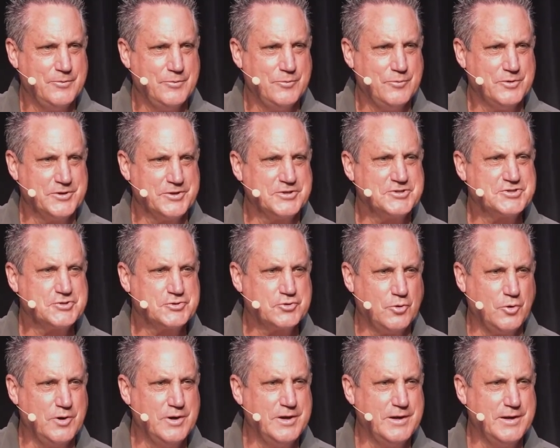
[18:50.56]
will
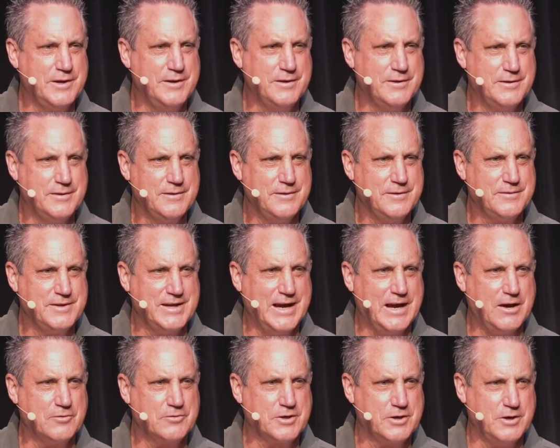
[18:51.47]
destroy the
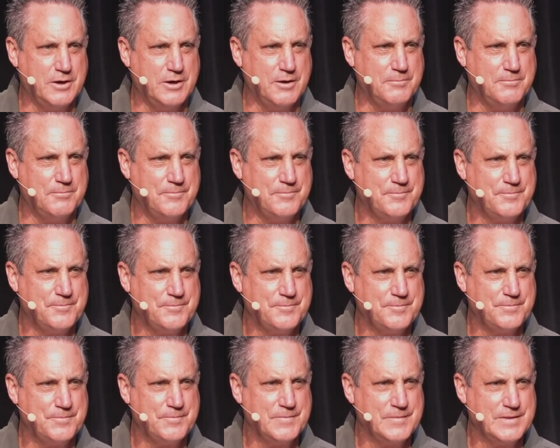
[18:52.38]
outcome
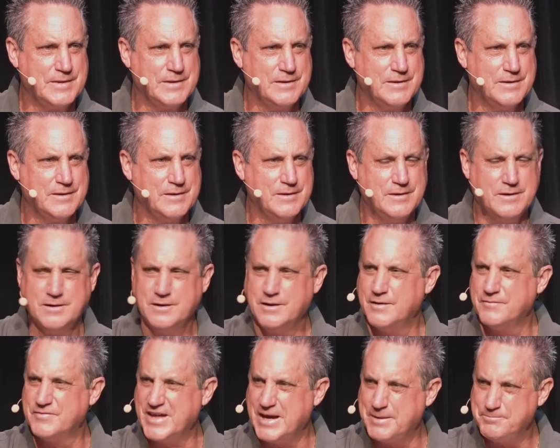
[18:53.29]

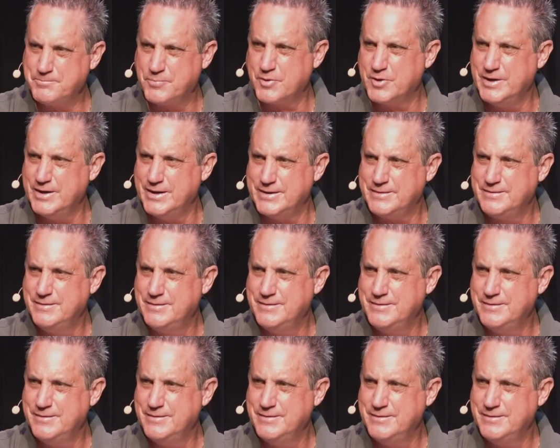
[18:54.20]
of that bread.